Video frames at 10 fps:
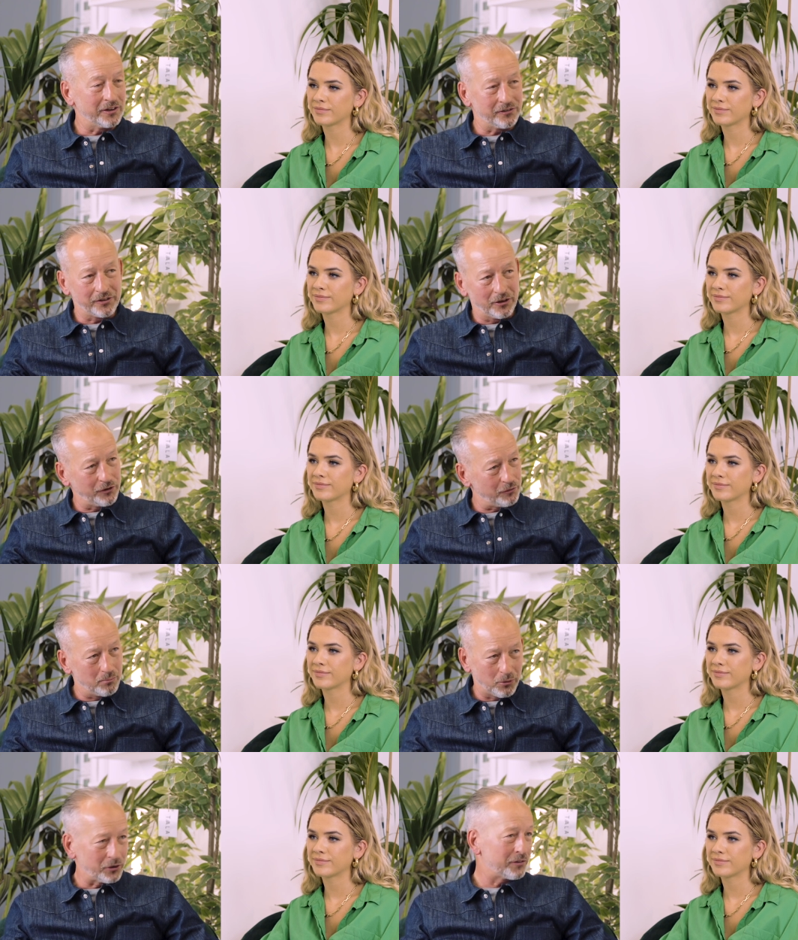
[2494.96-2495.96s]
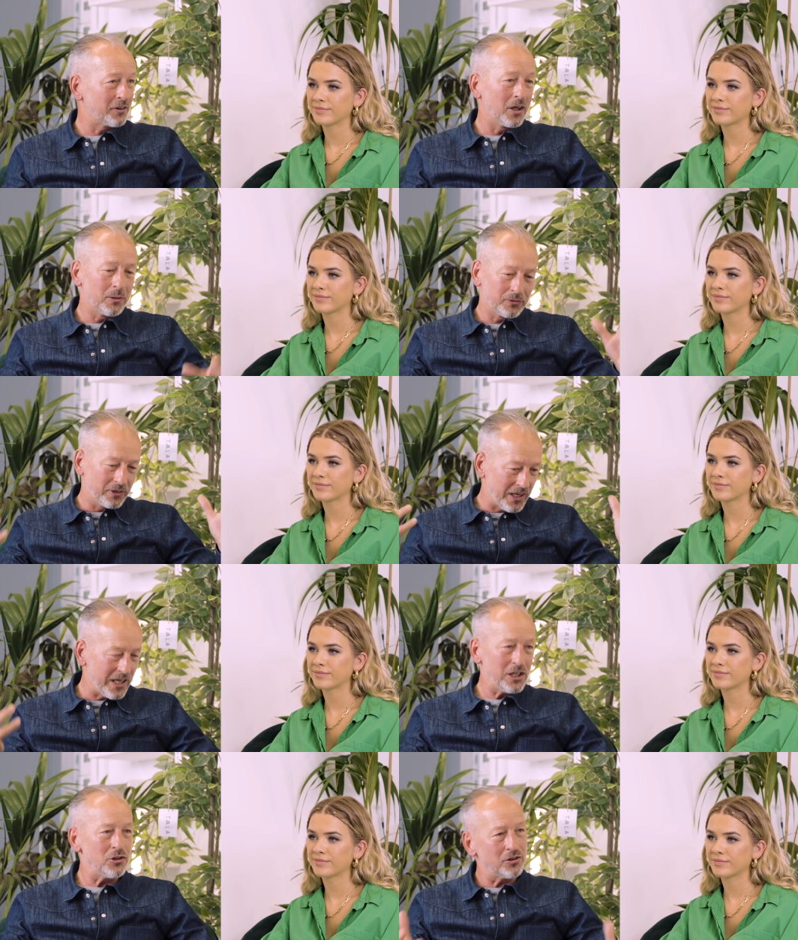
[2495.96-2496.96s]
Speaker 1: these you know, different body types and
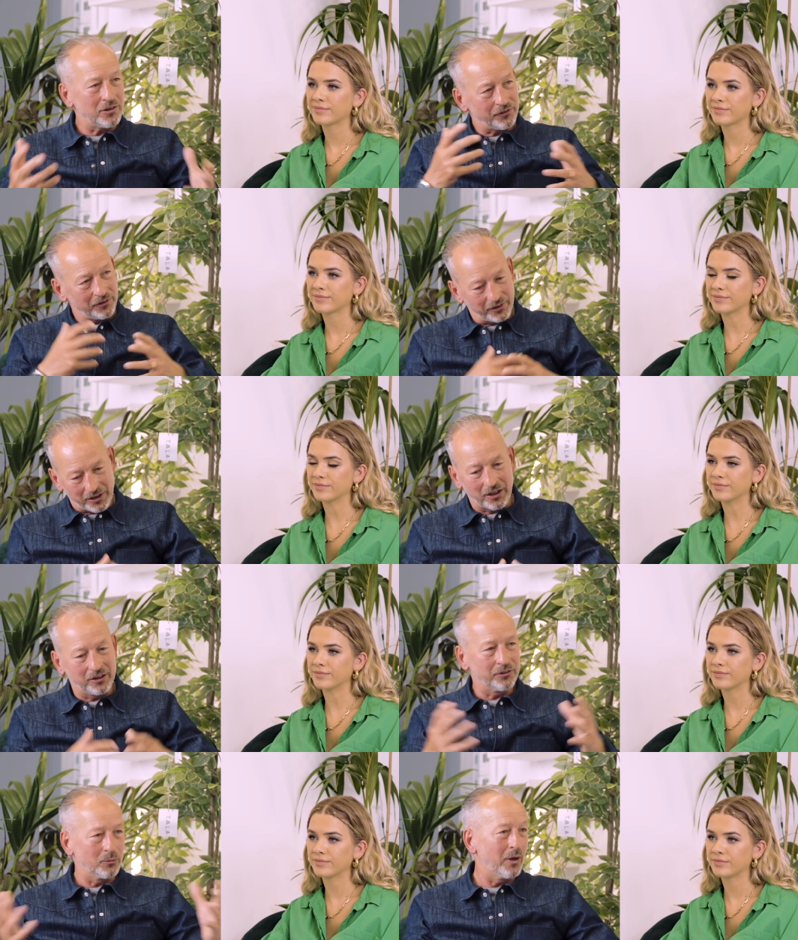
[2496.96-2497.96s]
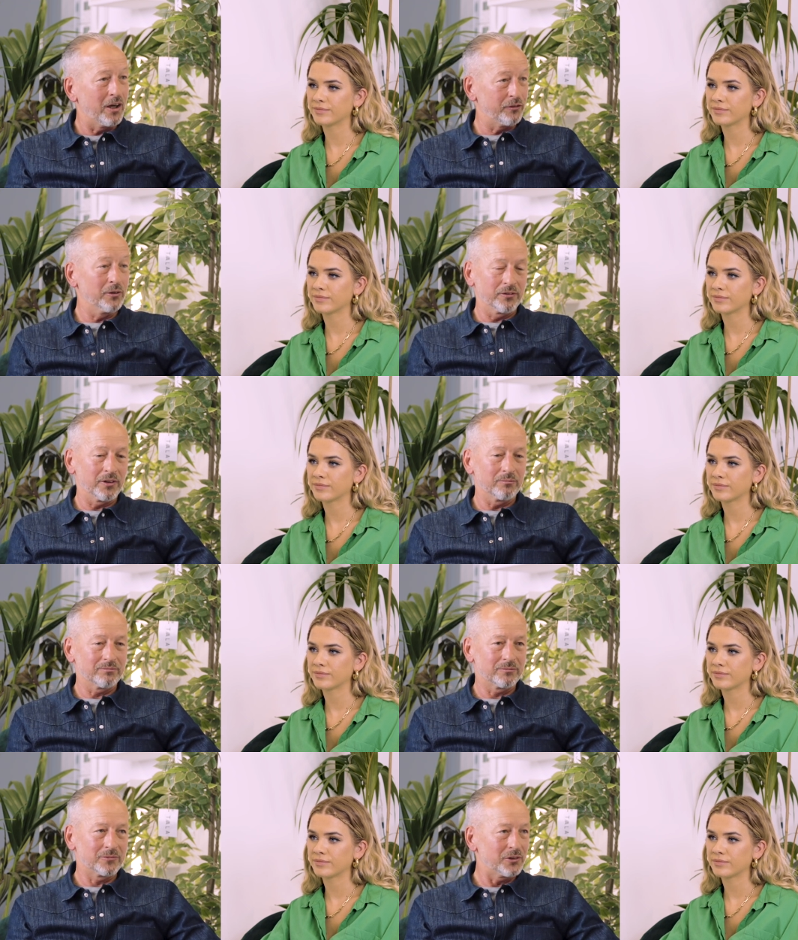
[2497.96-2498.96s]
ages and mm. colours and what have you? It's like,
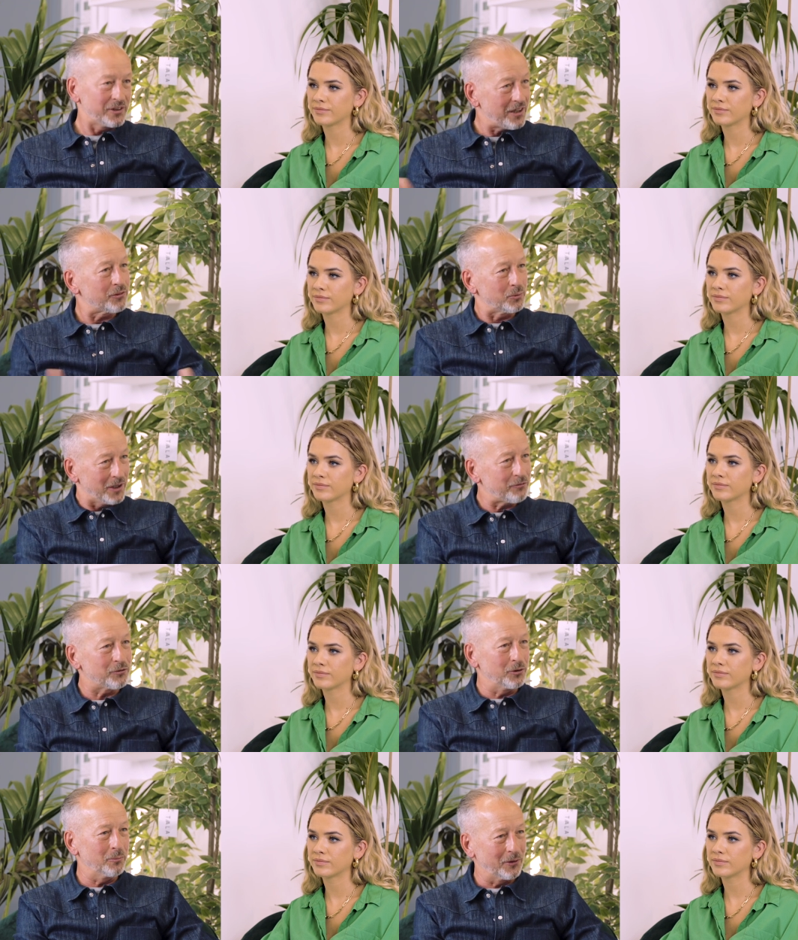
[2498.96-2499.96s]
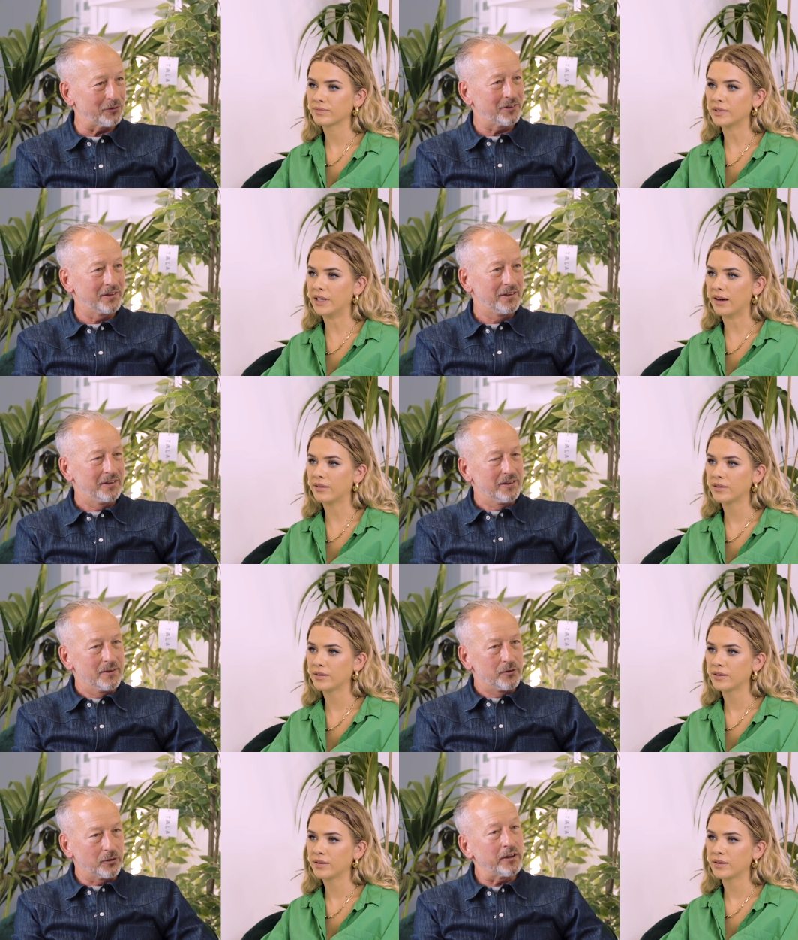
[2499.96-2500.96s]
well, yes, we have to do both. Yeah.
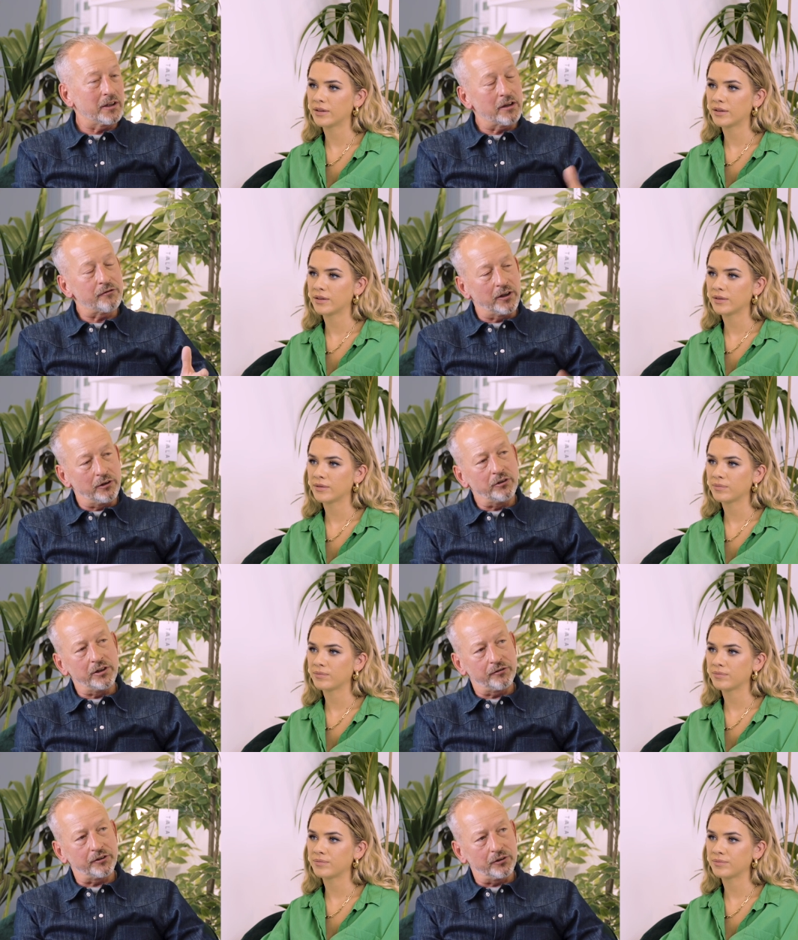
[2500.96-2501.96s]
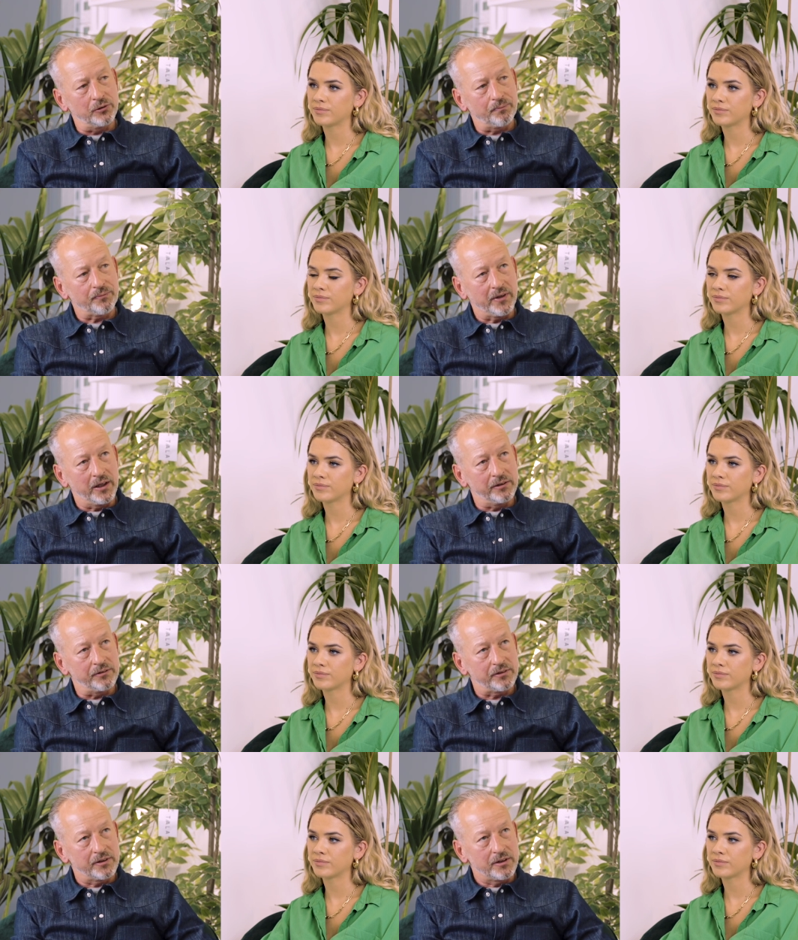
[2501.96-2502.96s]
So I think they found it really difficult,
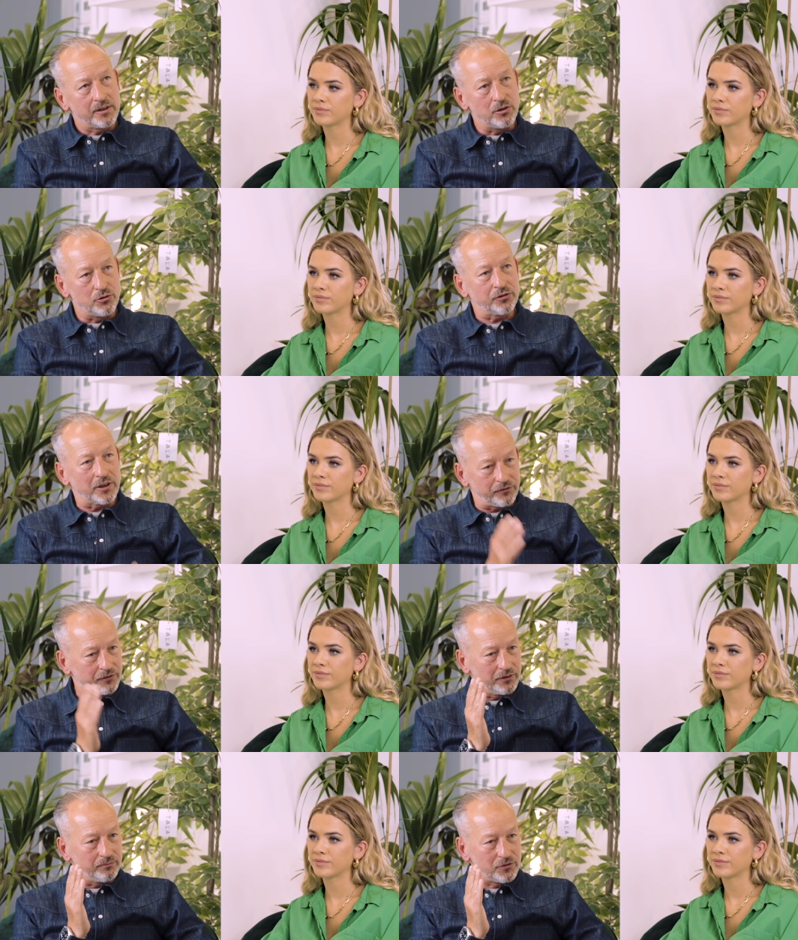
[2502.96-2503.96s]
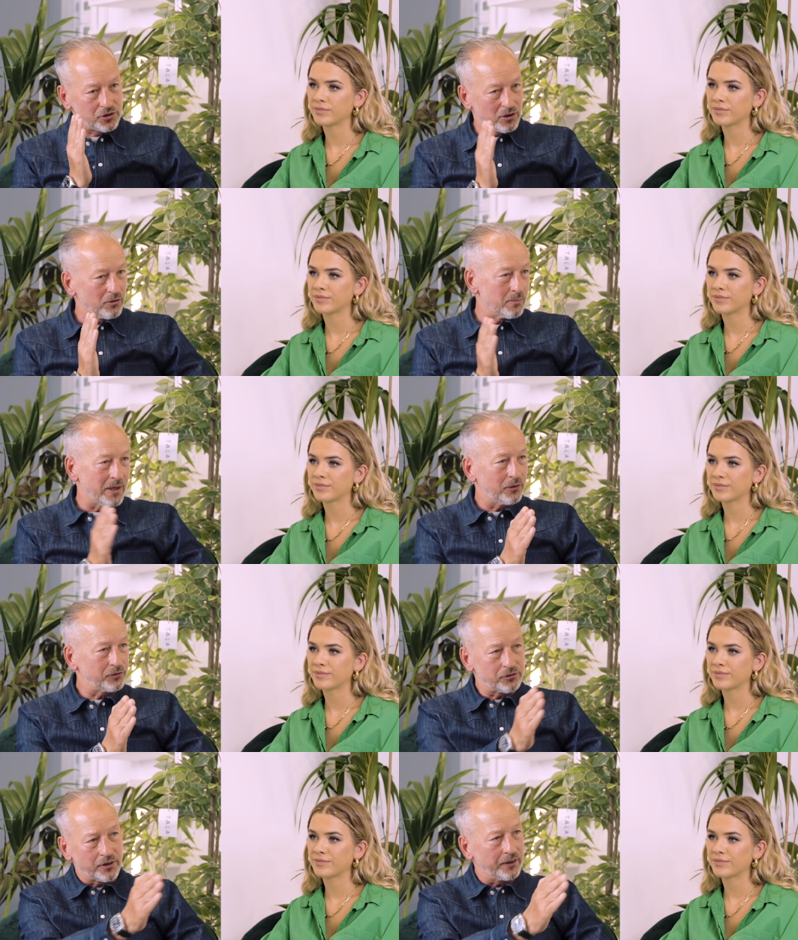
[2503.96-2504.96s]
and you just have to show them how
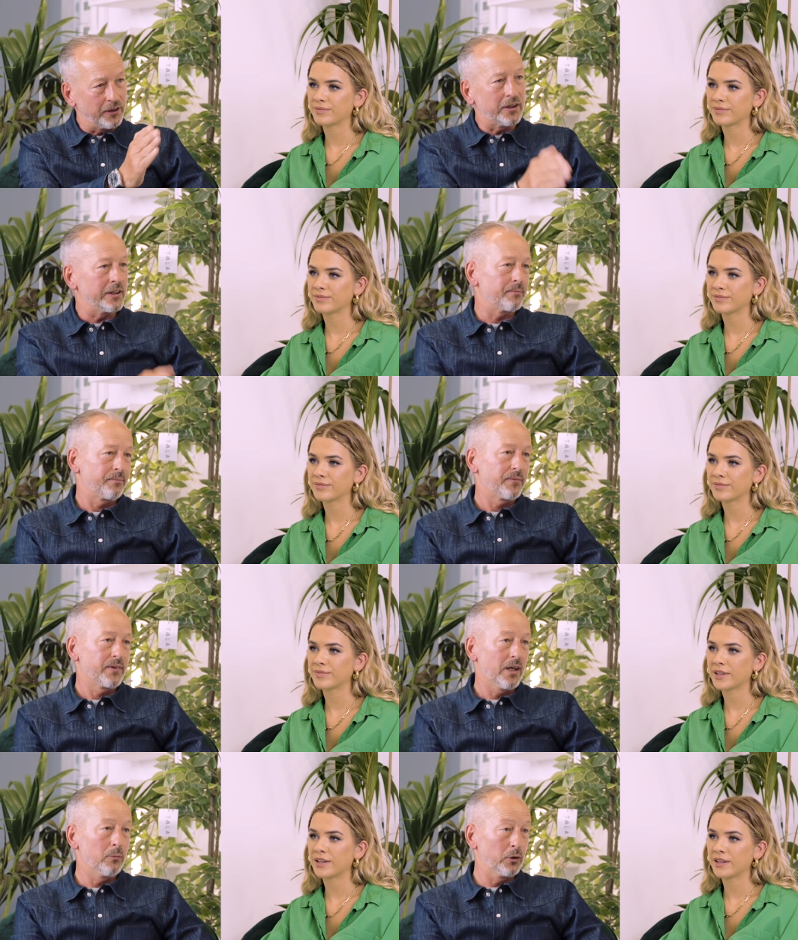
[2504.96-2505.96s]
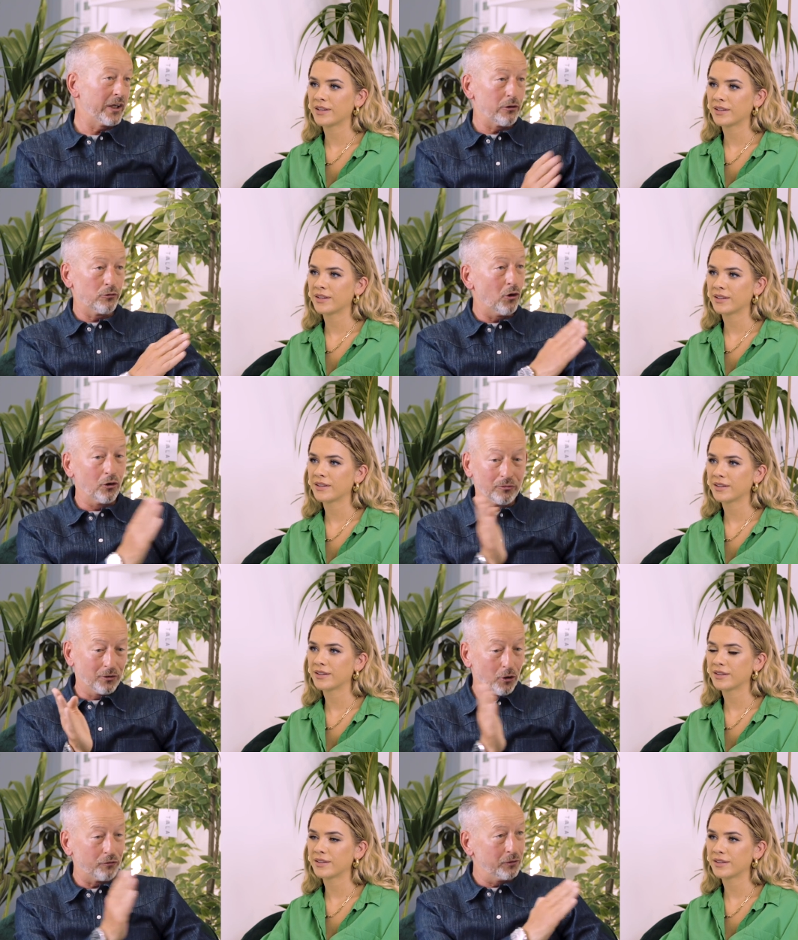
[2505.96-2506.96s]
to tread the line. And we'll get it wrong
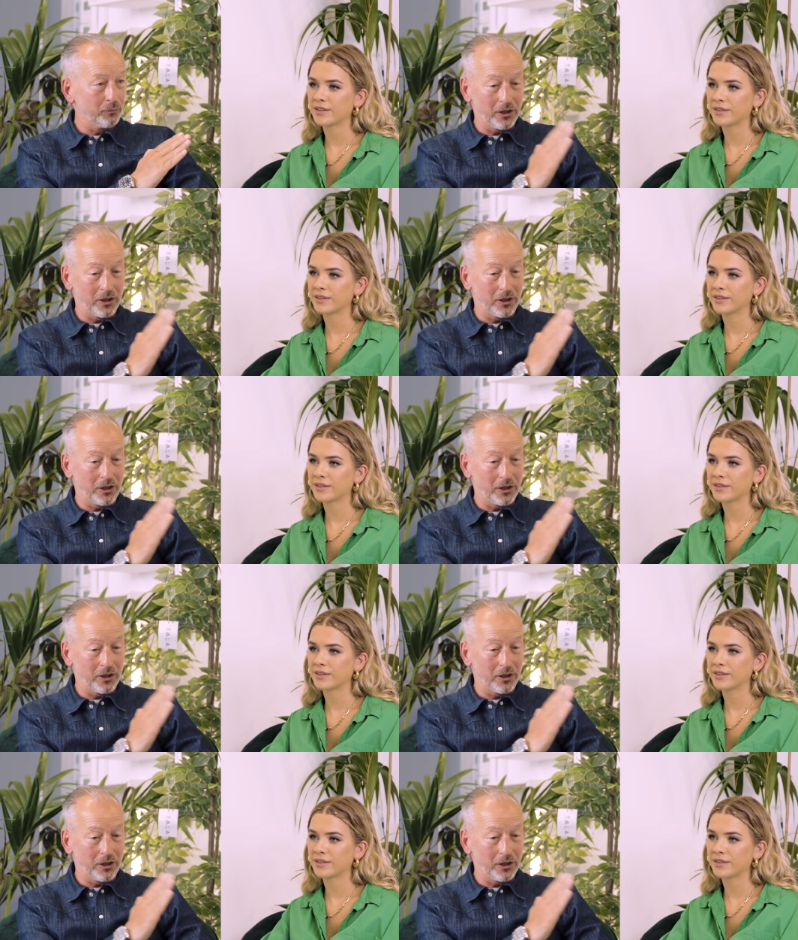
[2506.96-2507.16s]
often. We